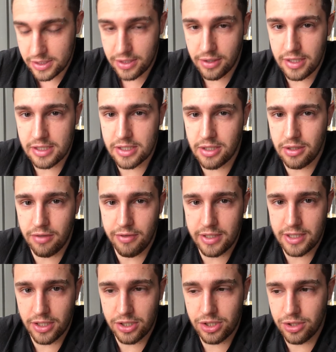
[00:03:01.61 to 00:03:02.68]
there is still living
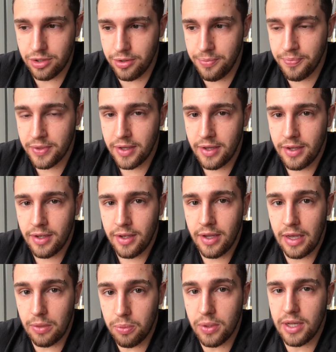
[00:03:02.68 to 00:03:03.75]
tissue,
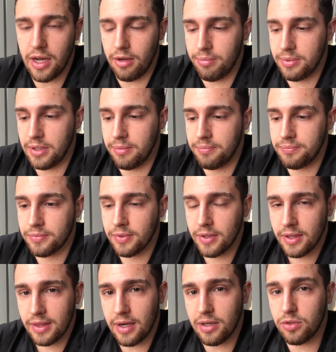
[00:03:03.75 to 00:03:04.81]
it will help them.
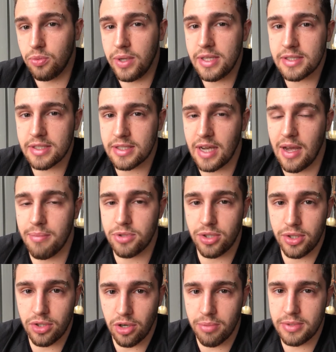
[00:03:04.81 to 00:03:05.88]
Now in winter time,
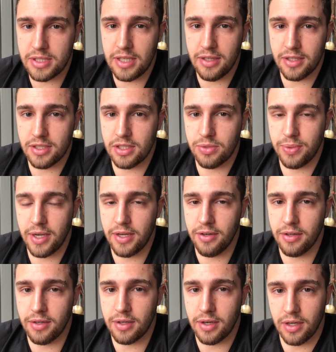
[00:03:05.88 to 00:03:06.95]
during dormancy, this is
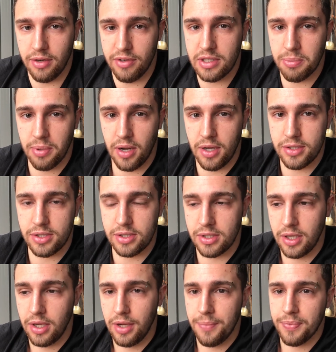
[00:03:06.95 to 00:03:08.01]
when carnivorous plants
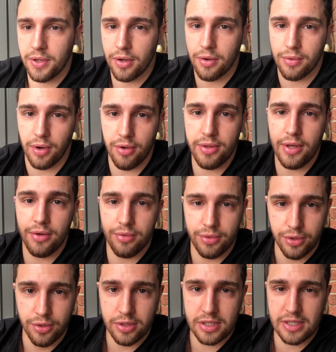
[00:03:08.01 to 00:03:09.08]
grow their
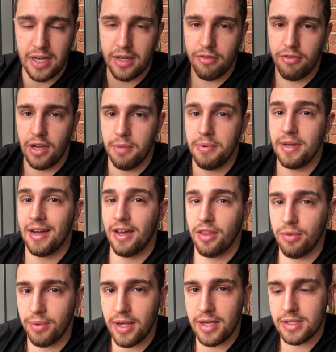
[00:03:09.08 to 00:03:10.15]
roots. They develop in other
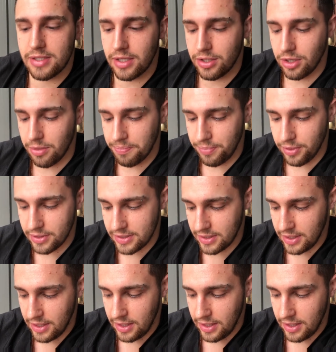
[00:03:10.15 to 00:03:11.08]
ways. They don't put,